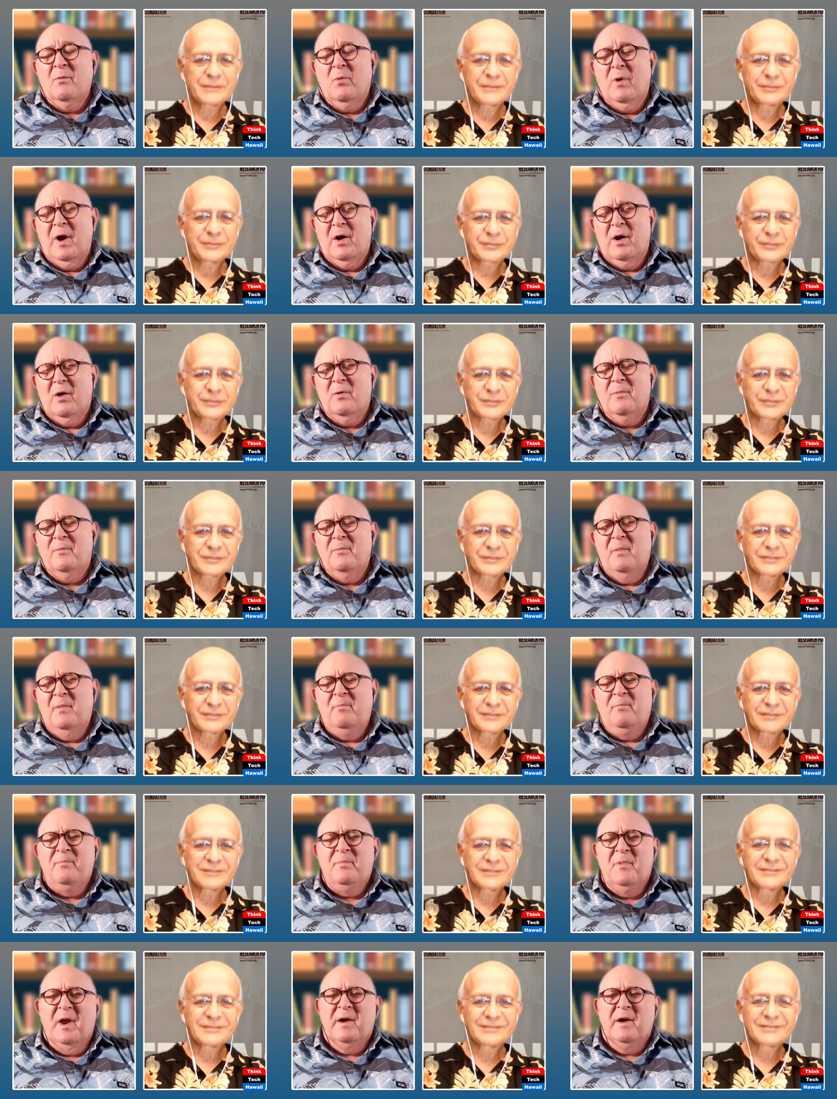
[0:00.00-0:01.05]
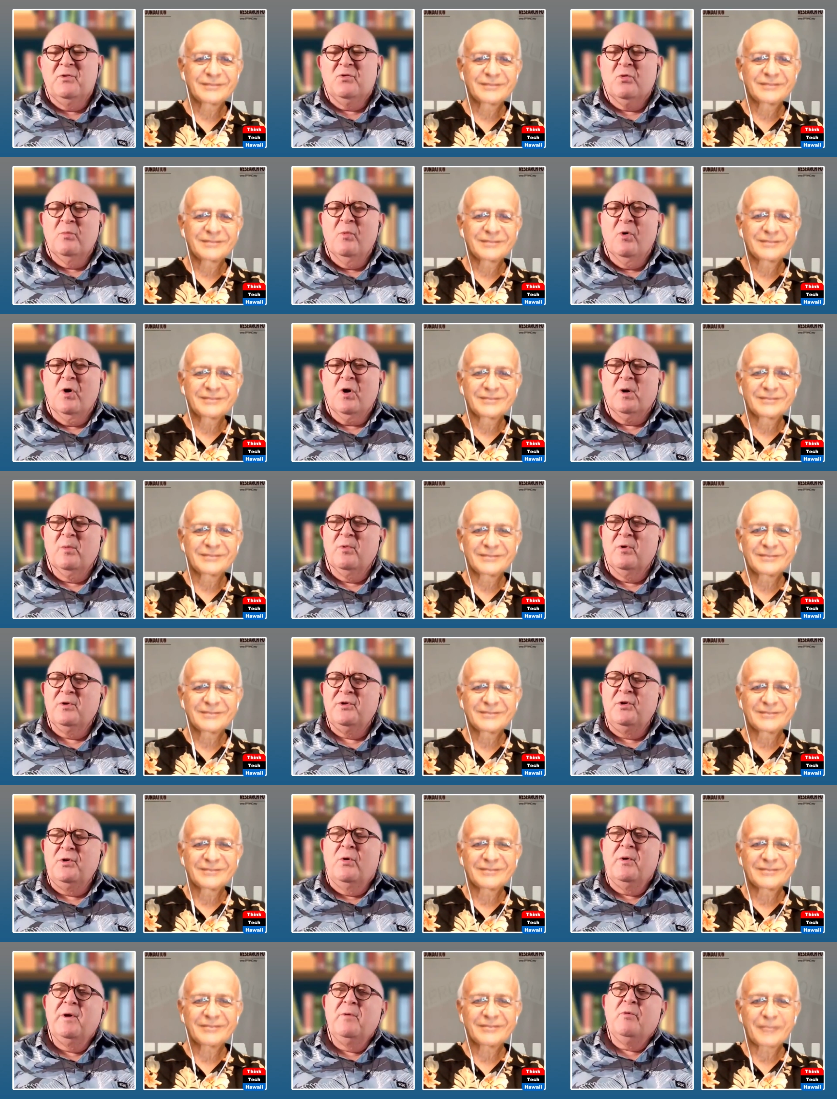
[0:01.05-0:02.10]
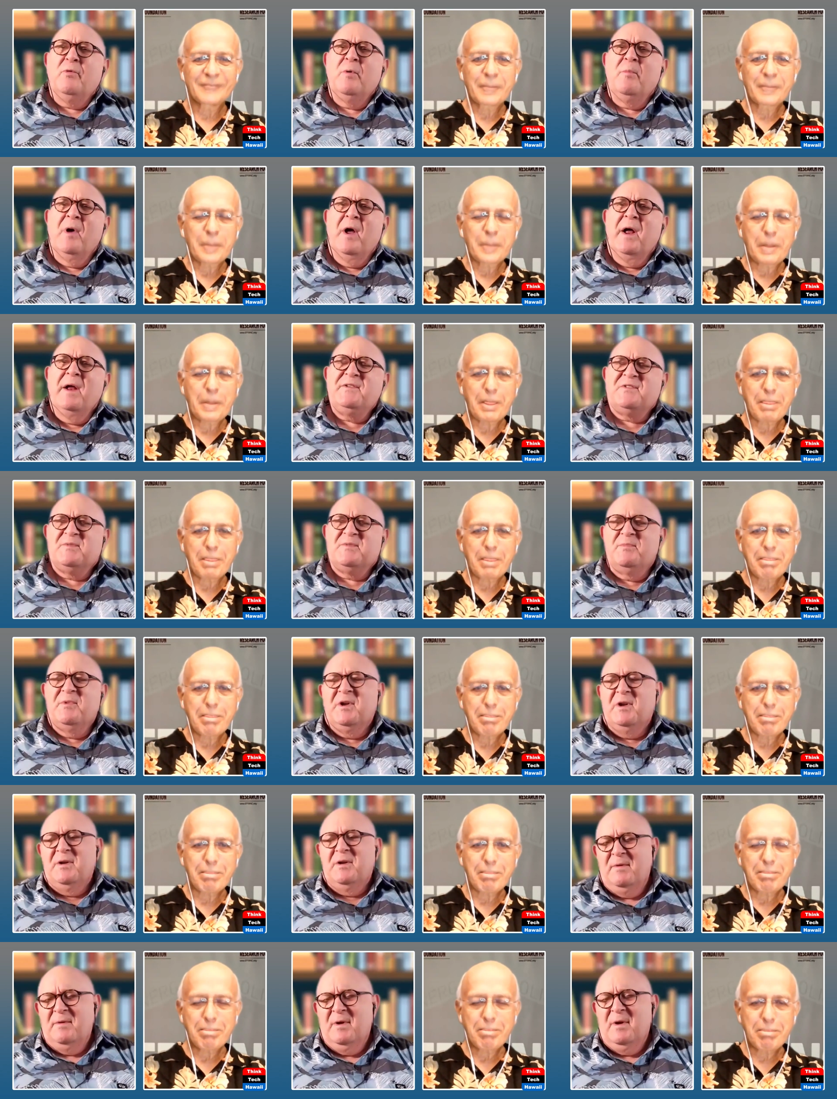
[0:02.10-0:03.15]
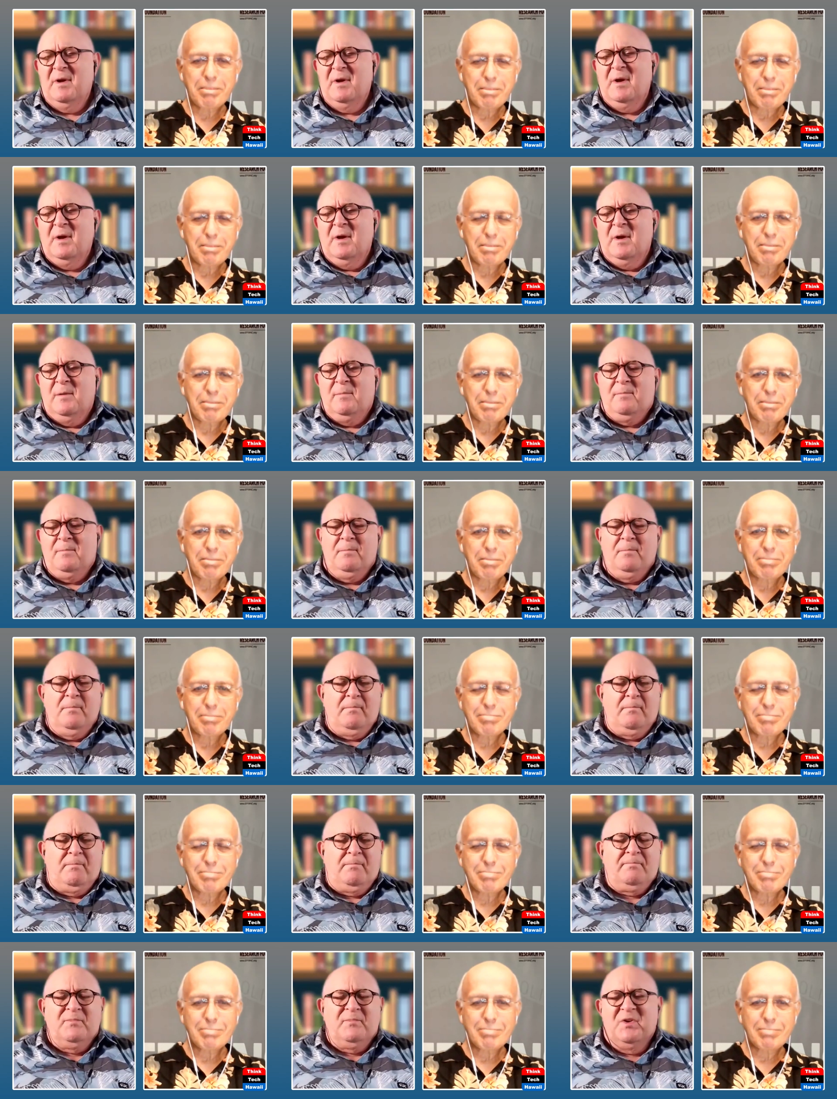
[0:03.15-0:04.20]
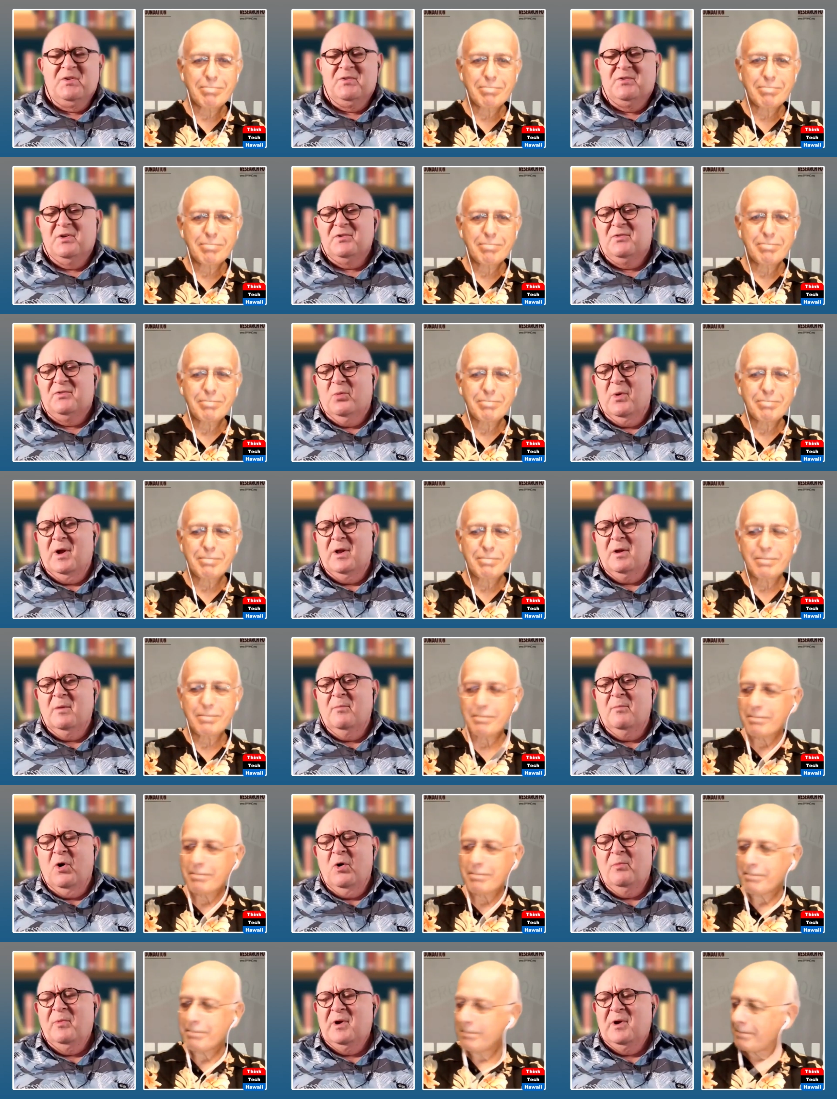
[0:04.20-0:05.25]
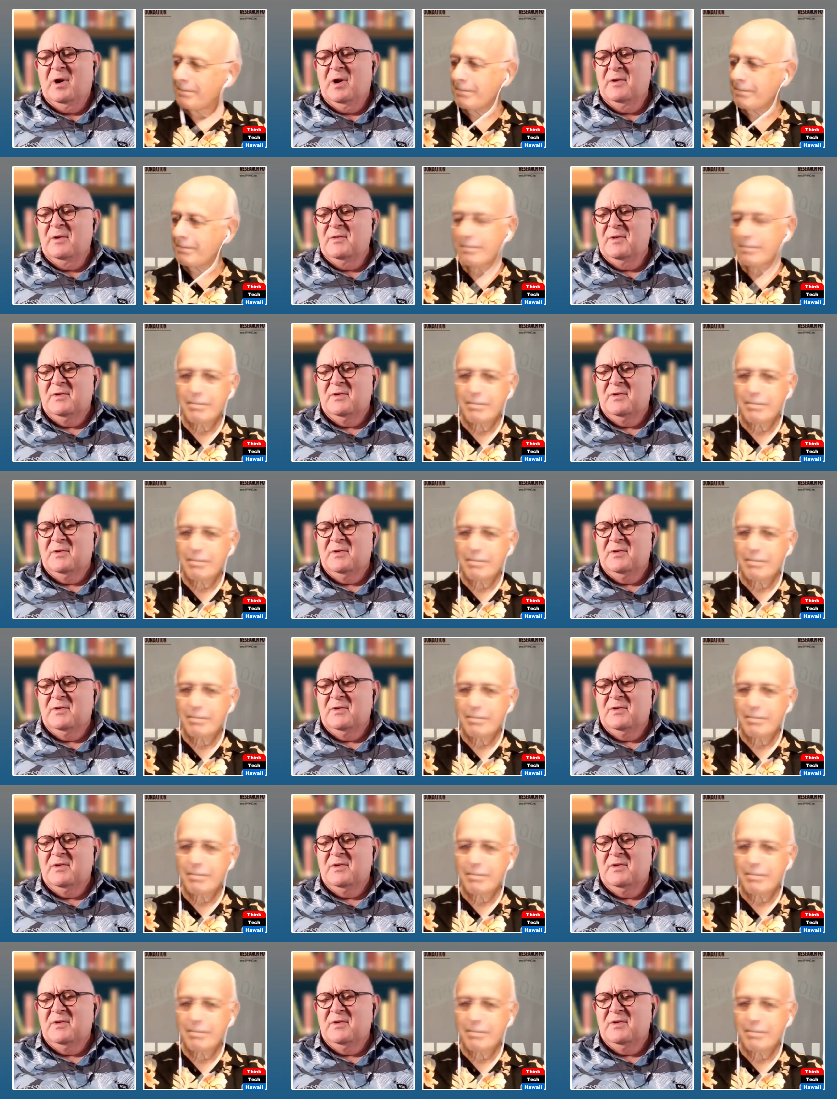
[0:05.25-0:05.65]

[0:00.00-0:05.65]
Speaker 1: Wow, that is remarkable. You know, it reminds me, to, to dwell a moment on